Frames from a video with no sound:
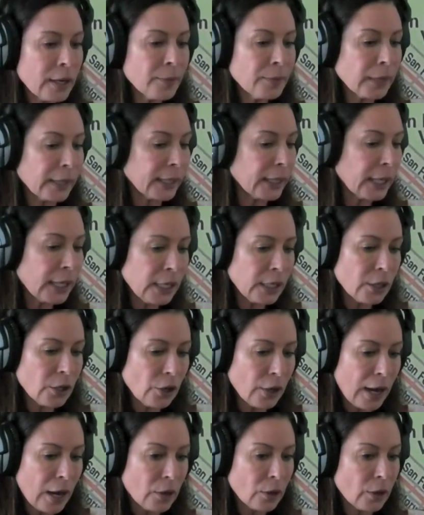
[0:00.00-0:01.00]
I am, like, eating
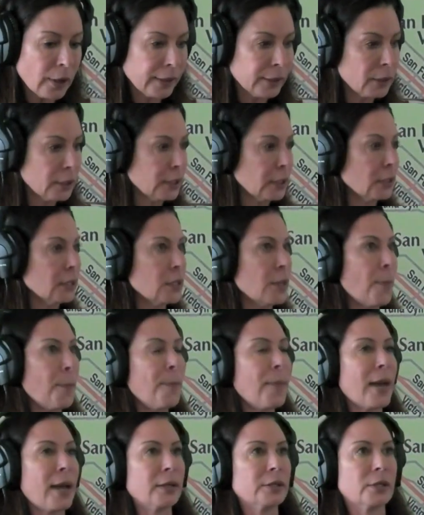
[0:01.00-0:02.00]
her out, going, this is the
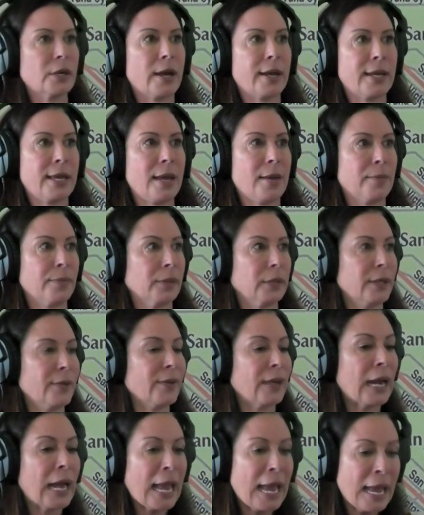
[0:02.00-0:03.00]
best. I can't
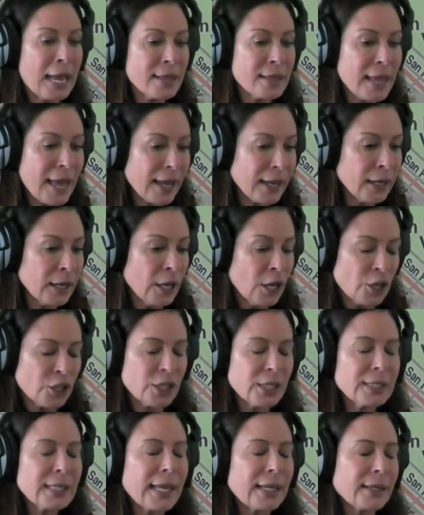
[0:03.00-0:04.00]
believe it. Then
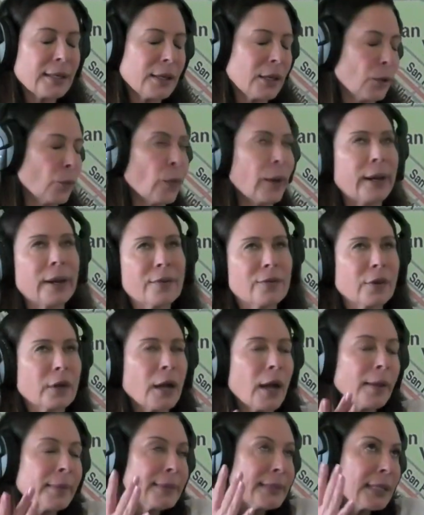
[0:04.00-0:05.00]
she's like, you know, whatever.
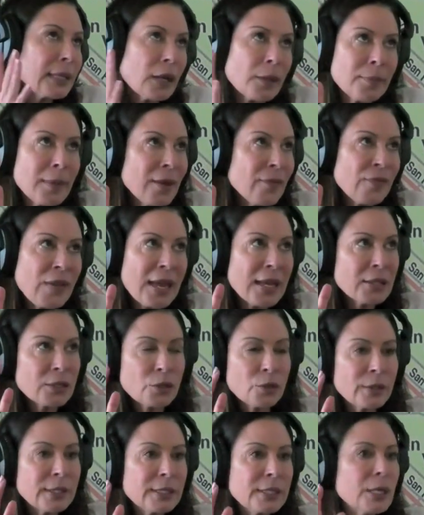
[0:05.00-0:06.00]
Come sit on my
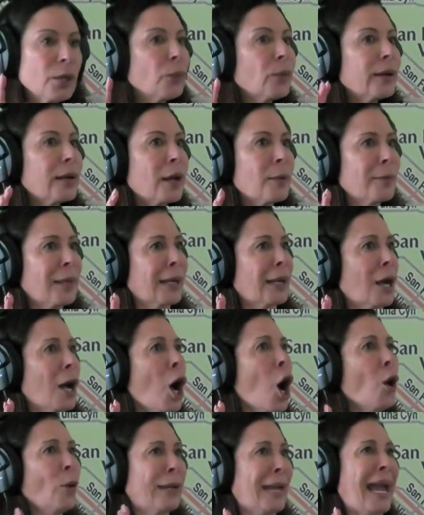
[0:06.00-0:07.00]
face, Christy, or what? I'm like,
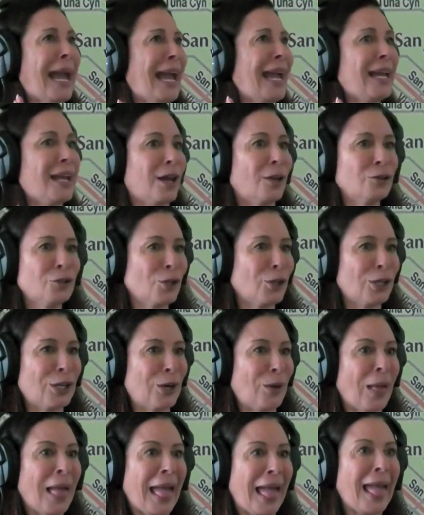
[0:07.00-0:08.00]
okay, I'll do,
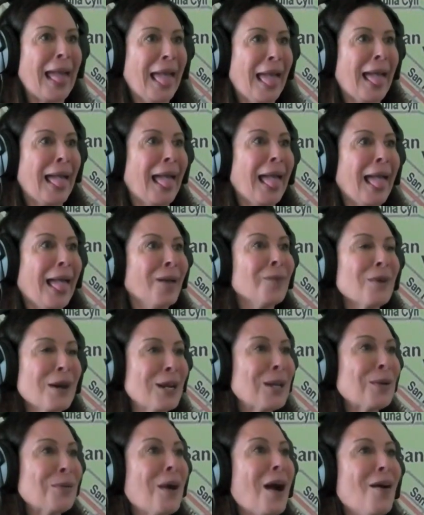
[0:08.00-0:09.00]
you know. Really?
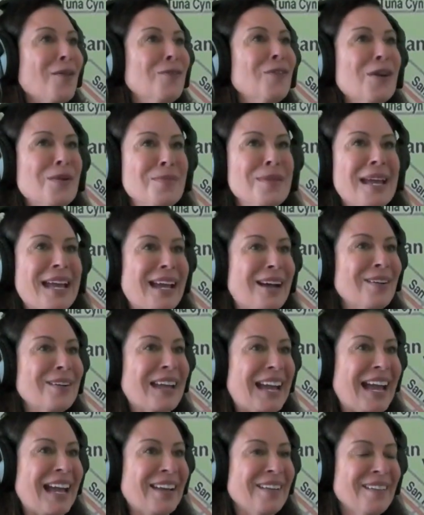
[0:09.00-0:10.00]
What do you want from me?
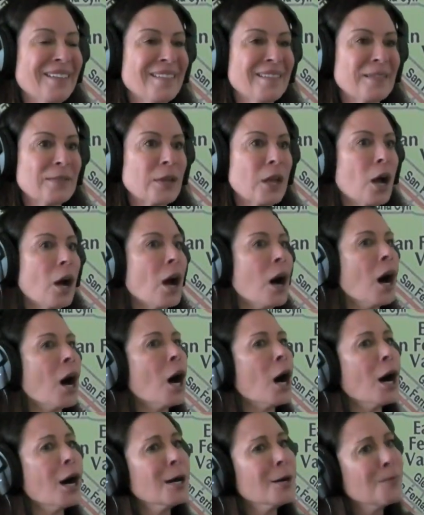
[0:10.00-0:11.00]
Okay. She's so cute,
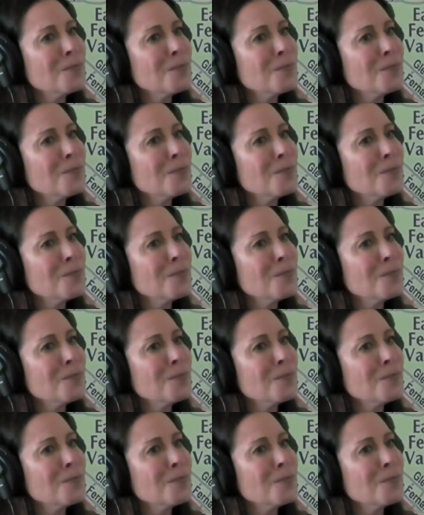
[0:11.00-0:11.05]
huh?